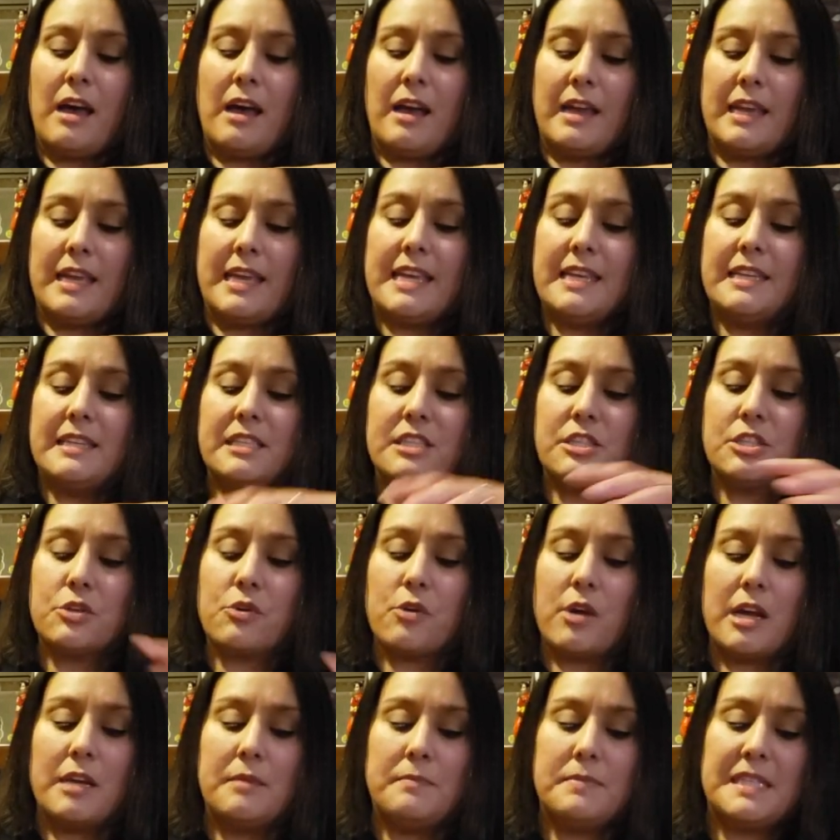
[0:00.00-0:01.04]
He
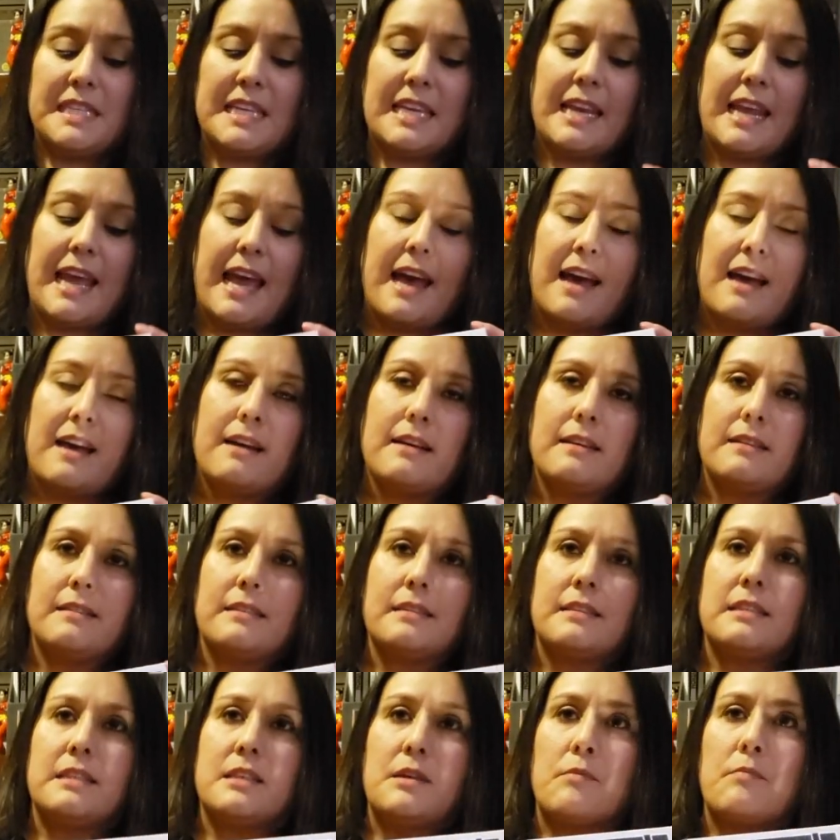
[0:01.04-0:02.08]
describes it
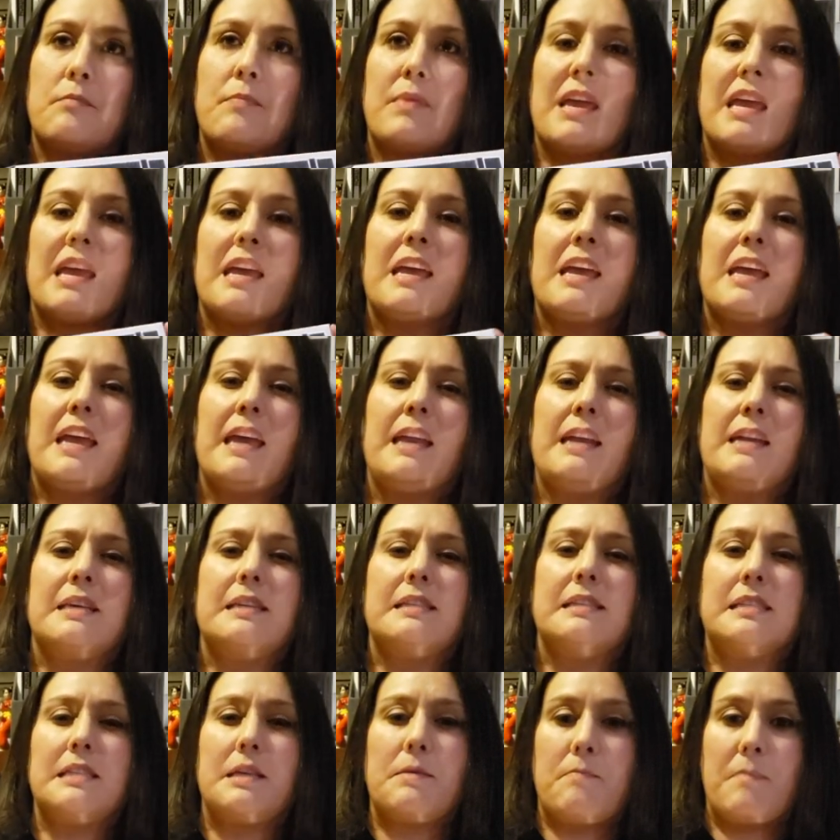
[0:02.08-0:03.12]
as being in a
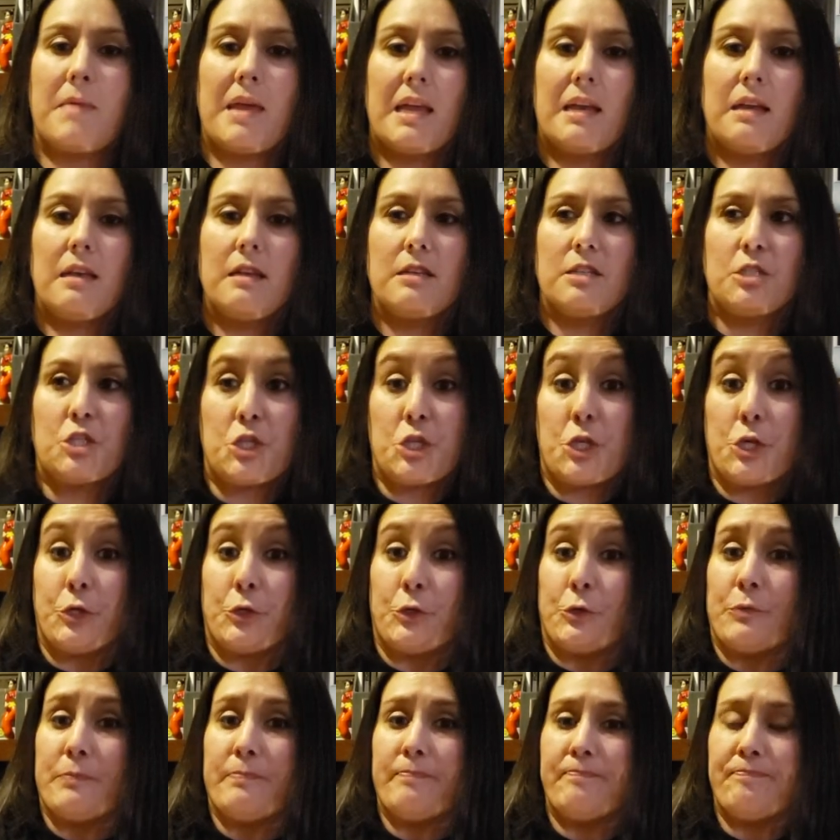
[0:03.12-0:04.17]
cement
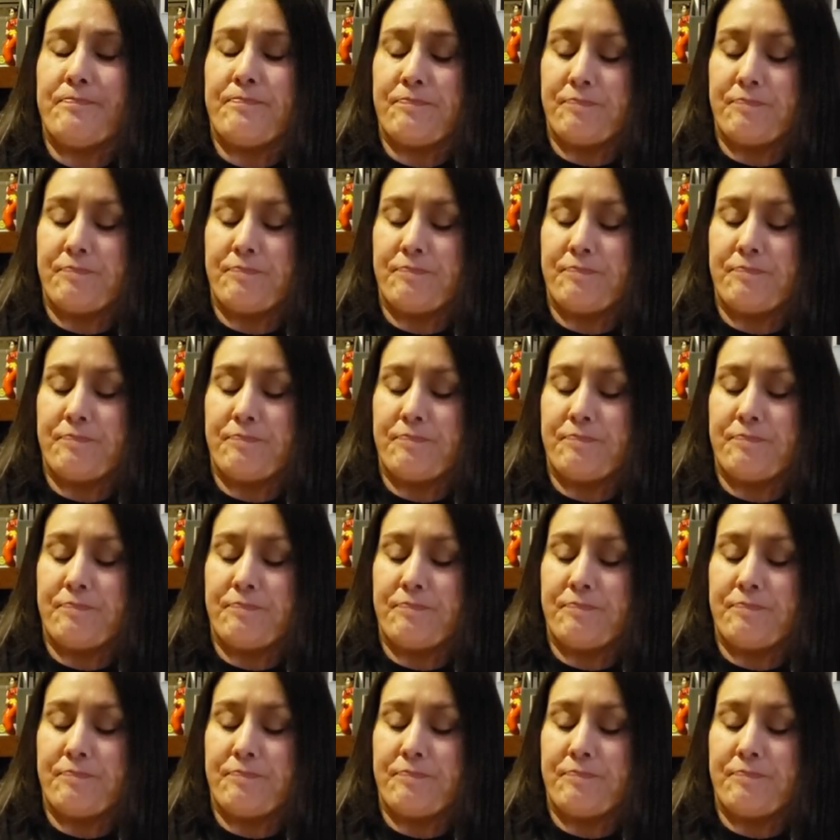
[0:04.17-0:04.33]
tomb.